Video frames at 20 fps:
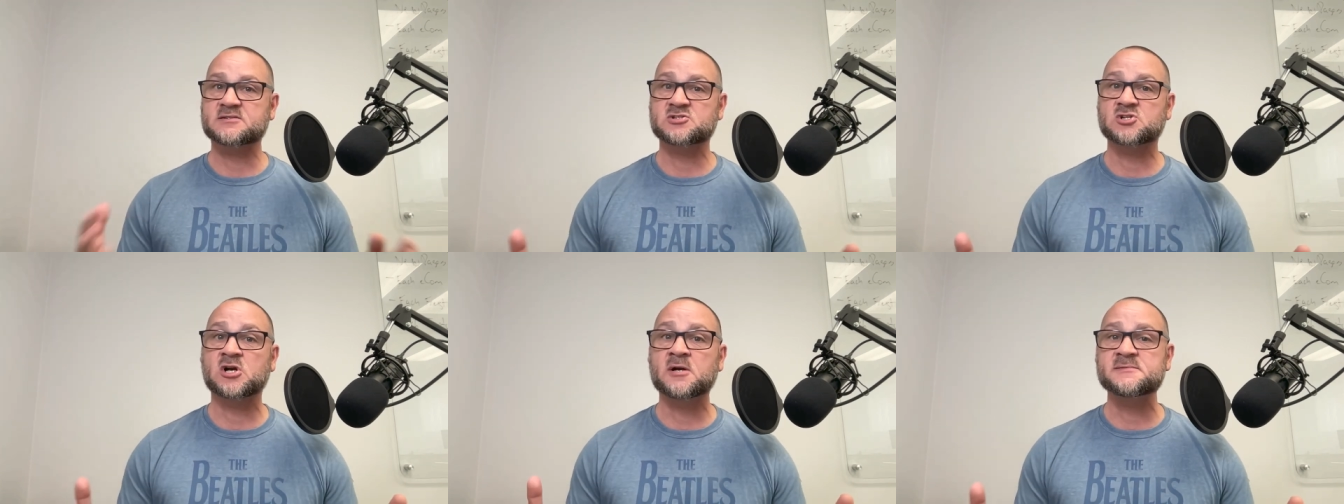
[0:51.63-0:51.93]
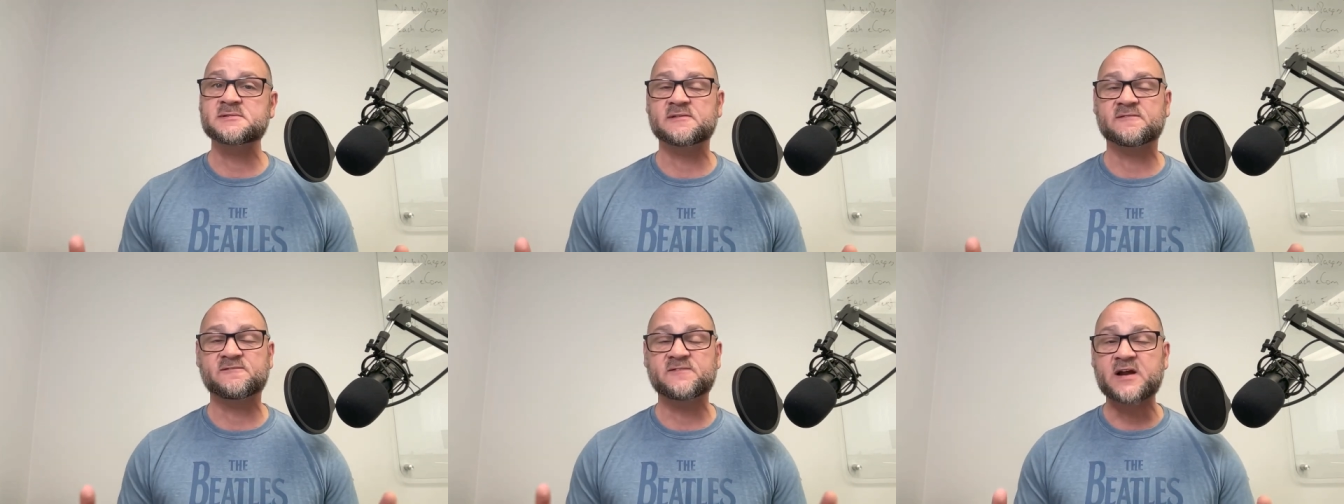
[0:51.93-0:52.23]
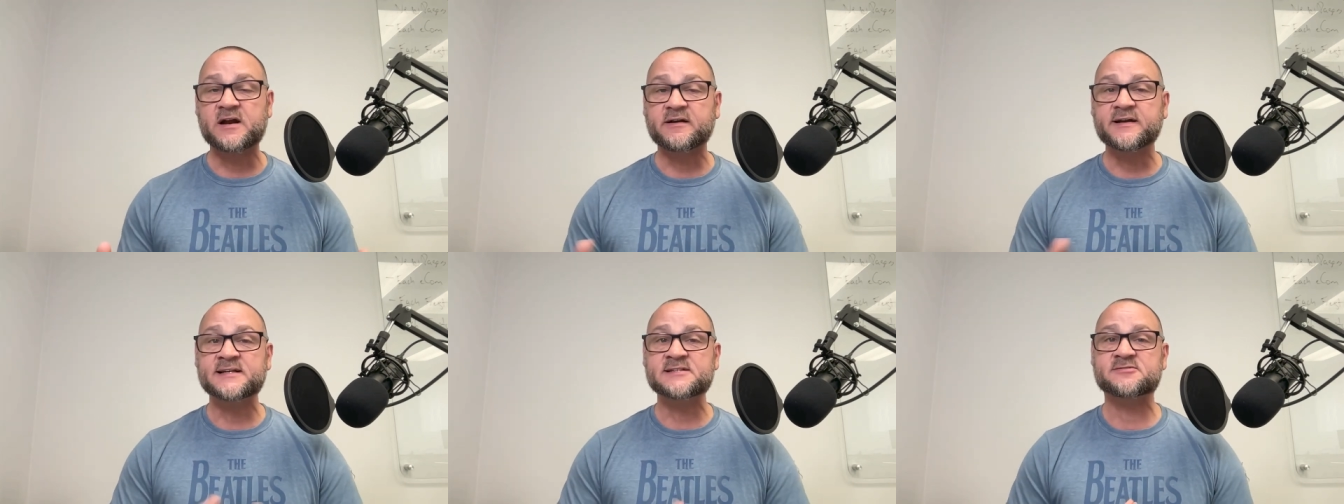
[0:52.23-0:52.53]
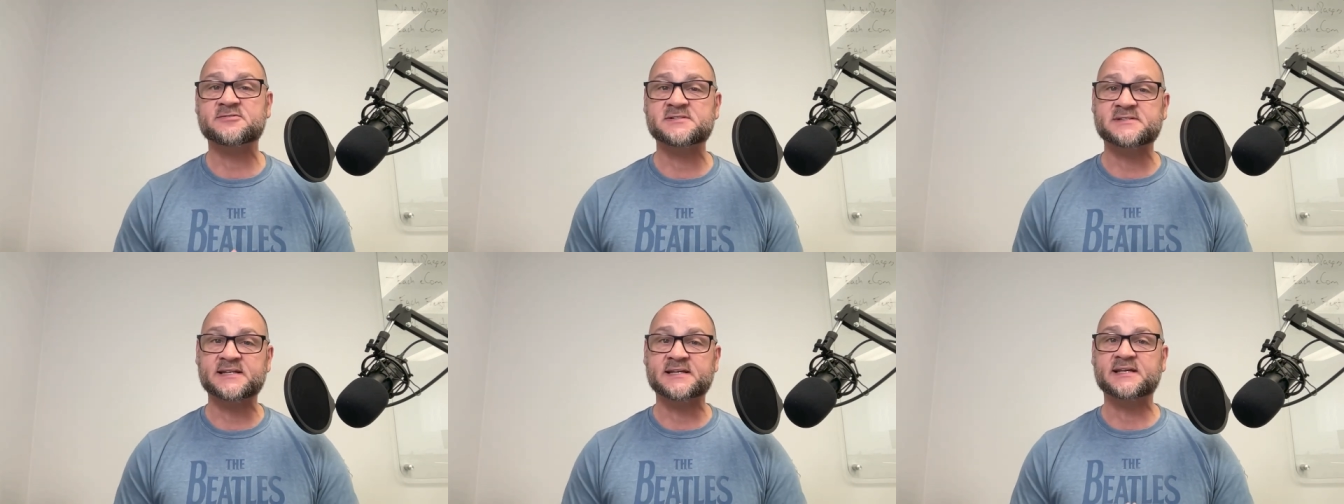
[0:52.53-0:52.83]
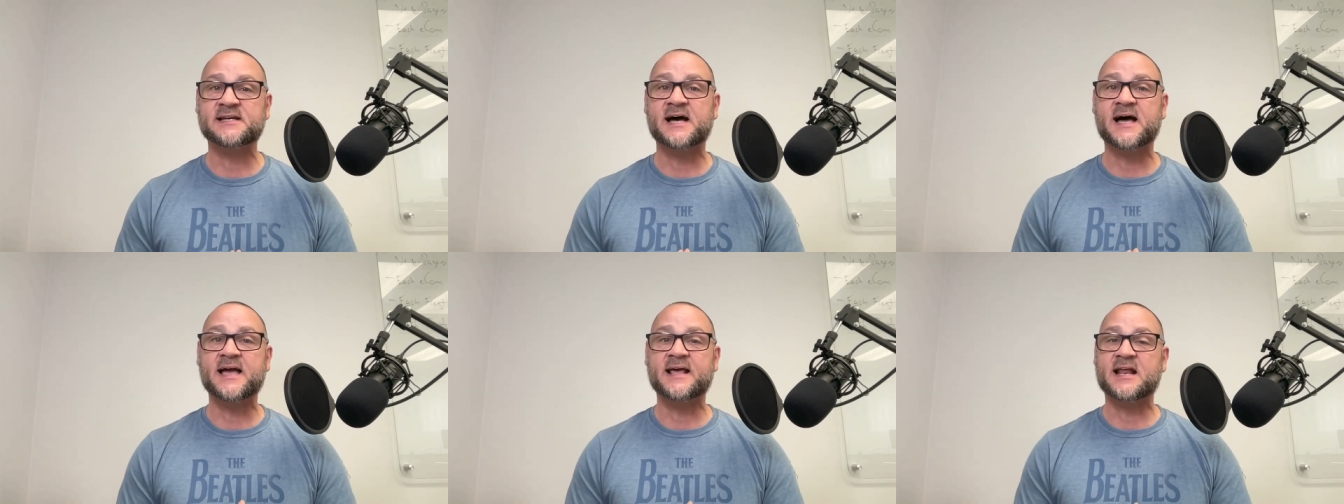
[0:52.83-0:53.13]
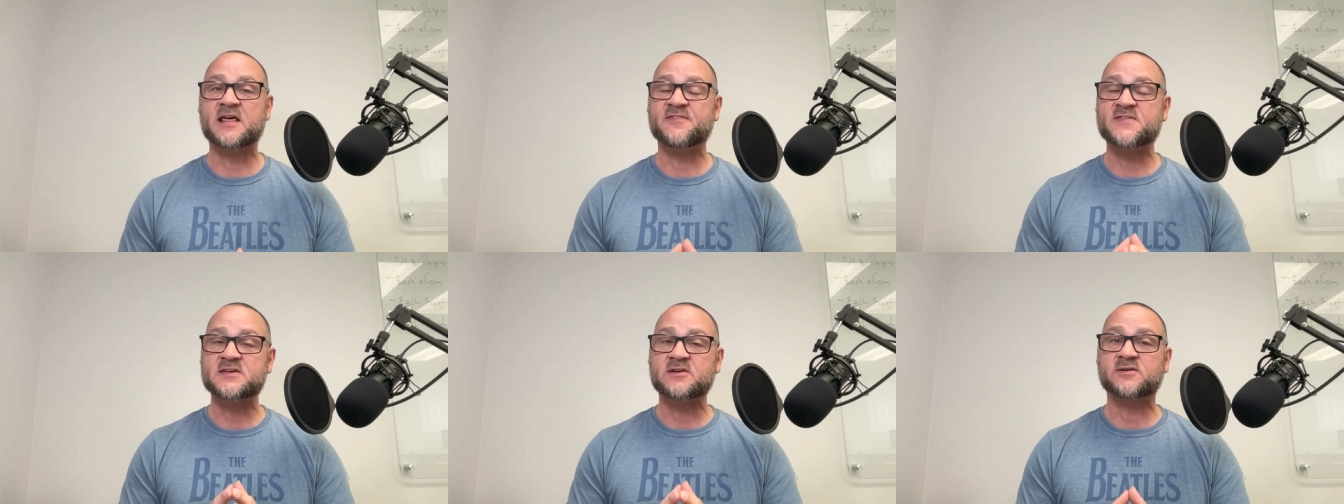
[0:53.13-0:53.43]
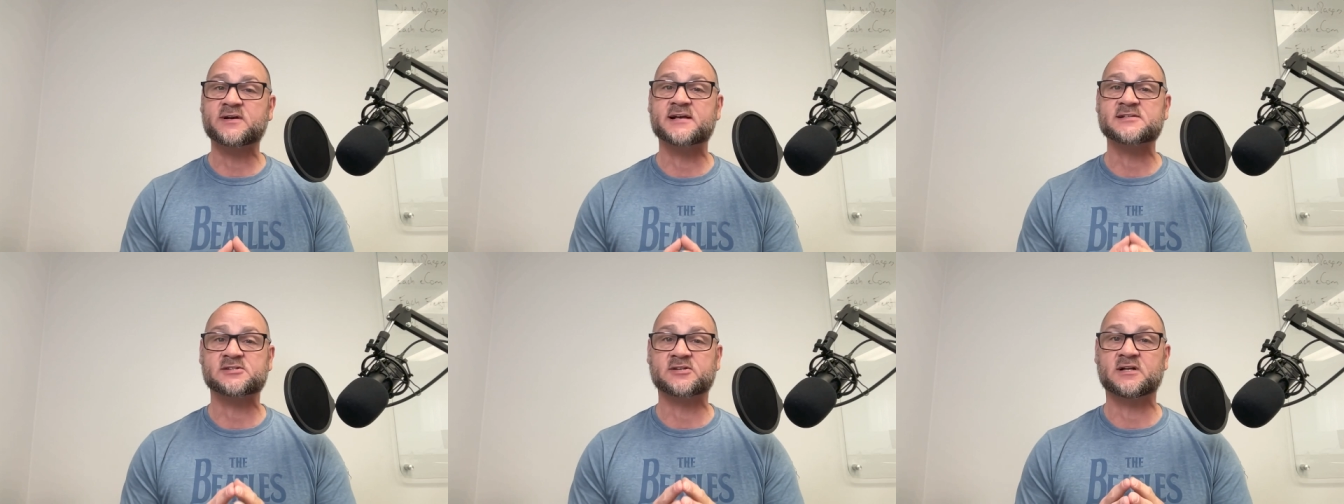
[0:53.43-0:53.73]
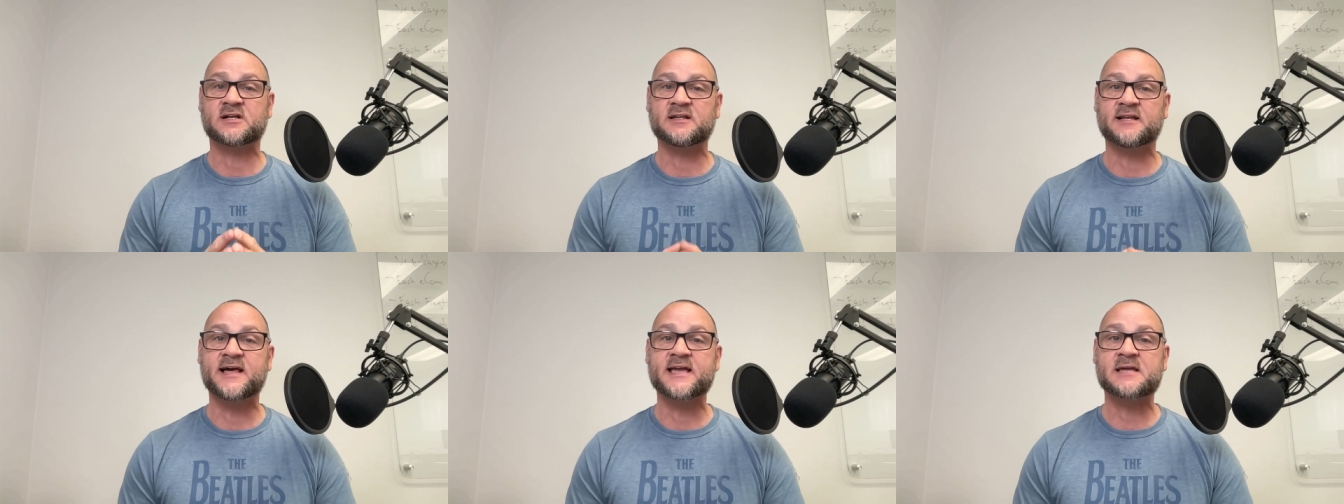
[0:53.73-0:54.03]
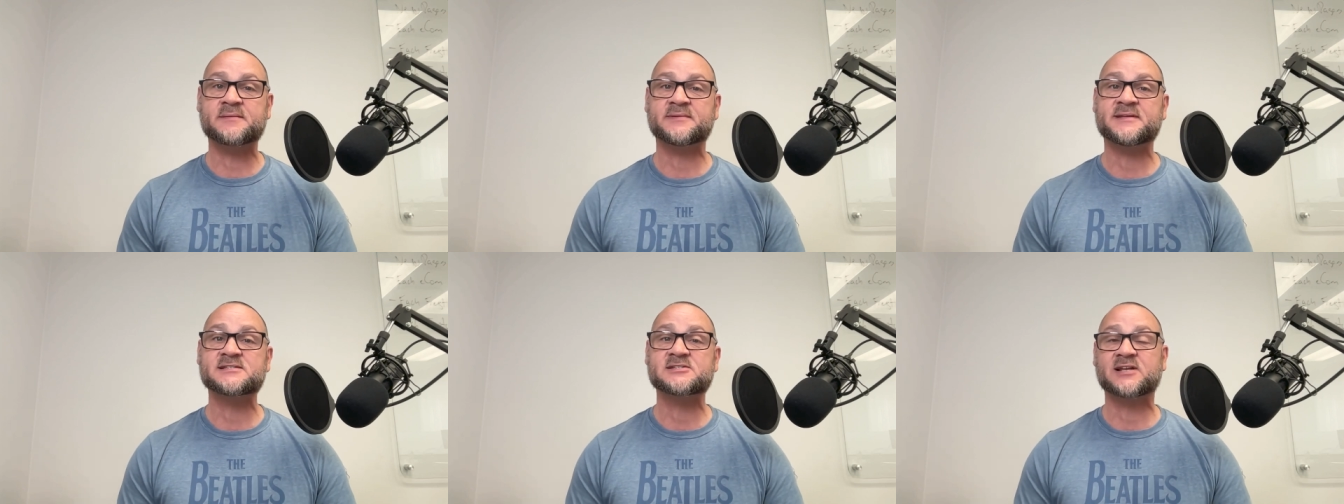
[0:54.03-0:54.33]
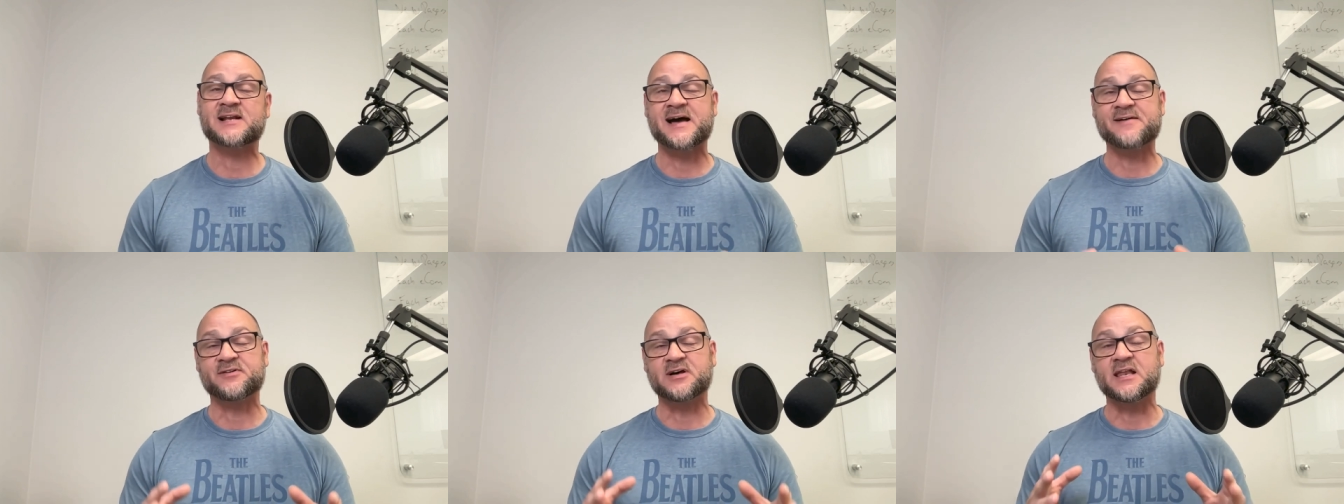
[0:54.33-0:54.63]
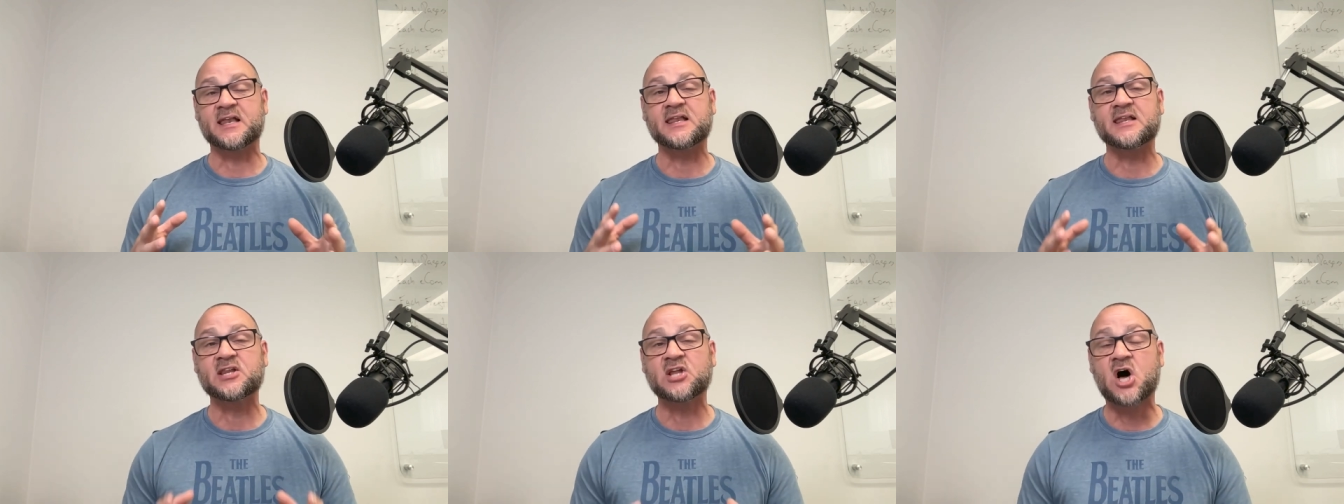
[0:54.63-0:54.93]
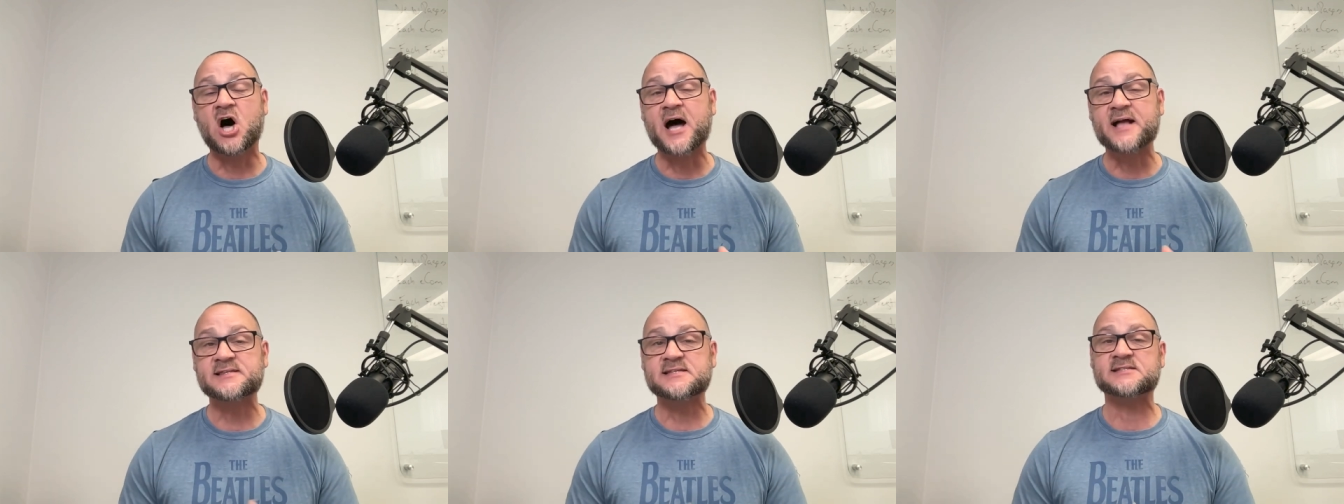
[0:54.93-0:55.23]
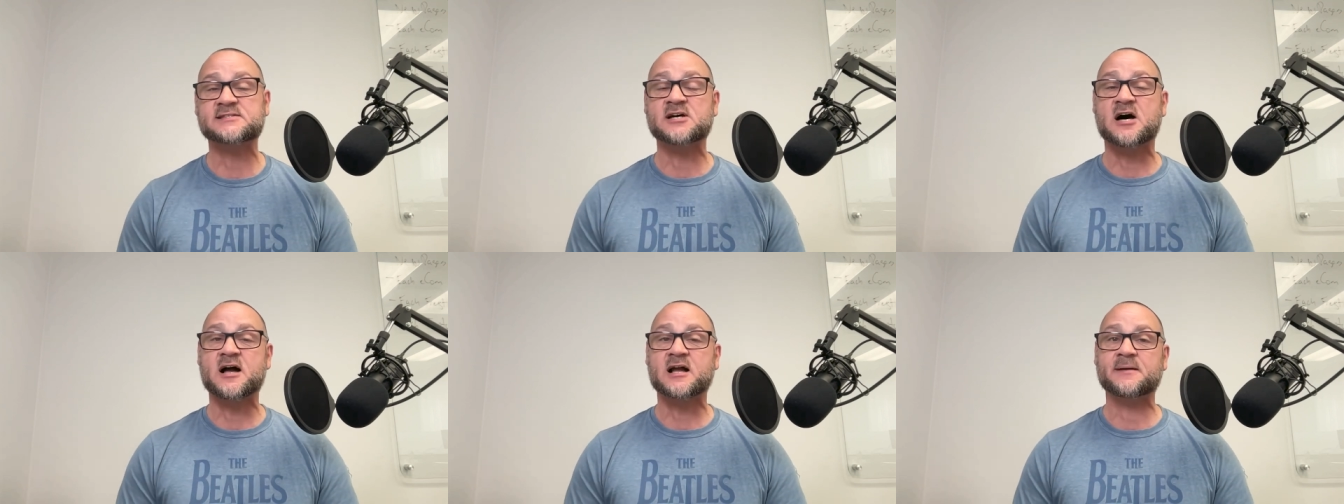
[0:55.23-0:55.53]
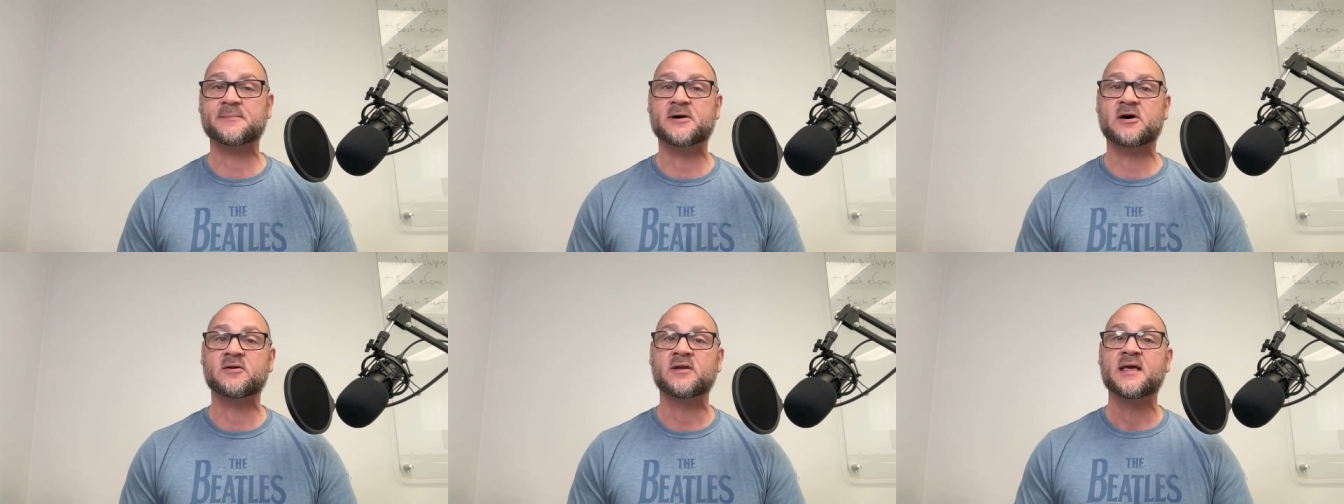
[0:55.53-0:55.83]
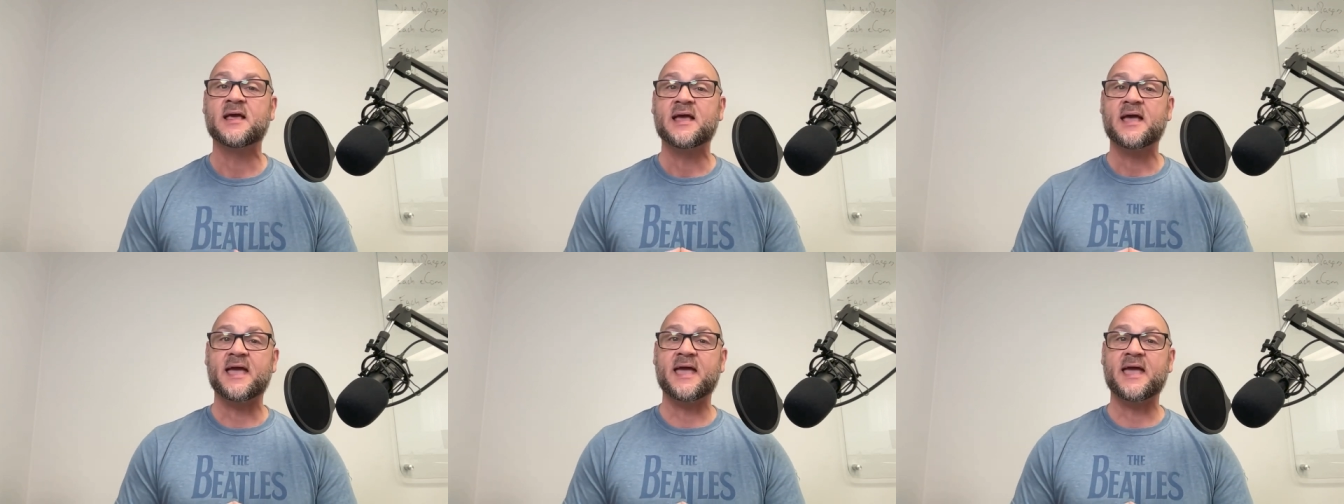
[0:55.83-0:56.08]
Jerm's a very interesting guy, and I think you guys are going to like him. He's going to have a lot to talk about.